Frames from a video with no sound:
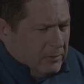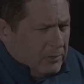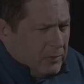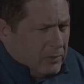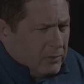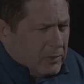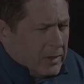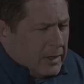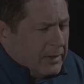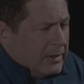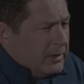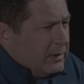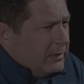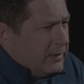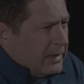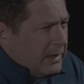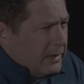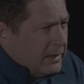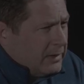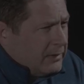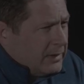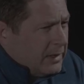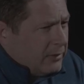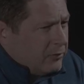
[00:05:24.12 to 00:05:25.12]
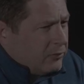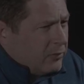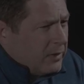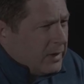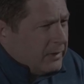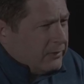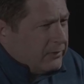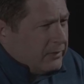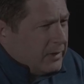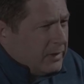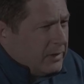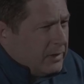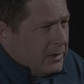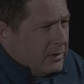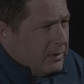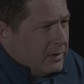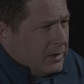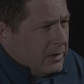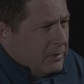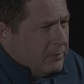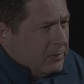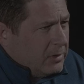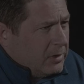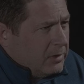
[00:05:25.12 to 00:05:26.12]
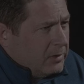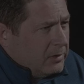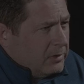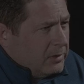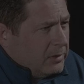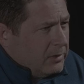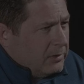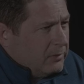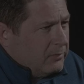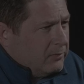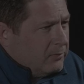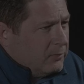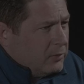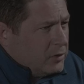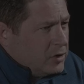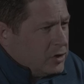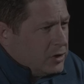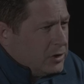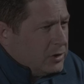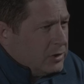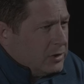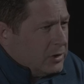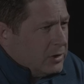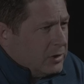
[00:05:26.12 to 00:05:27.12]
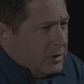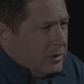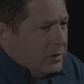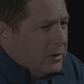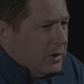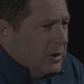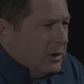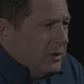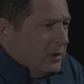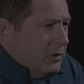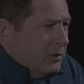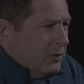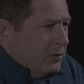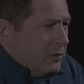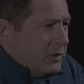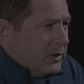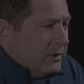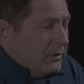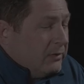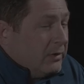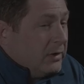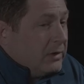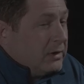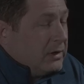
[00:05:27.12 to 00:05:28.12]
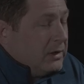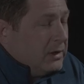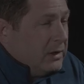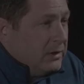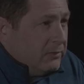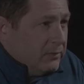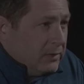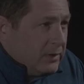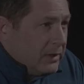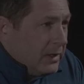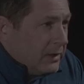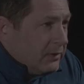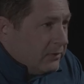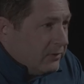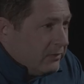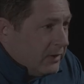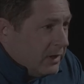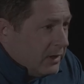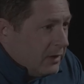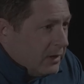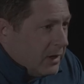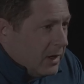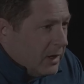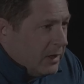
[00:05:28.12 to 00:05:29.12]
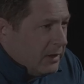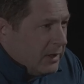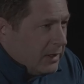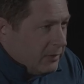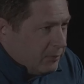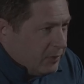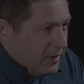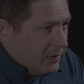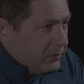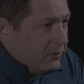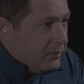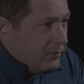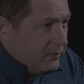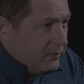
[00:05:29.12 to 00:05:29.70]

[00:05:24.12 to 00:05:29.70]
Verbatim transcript: you know, kind of in that in that tri-state area, Maryland, Virginia, you know, Kentucky, even like state co- like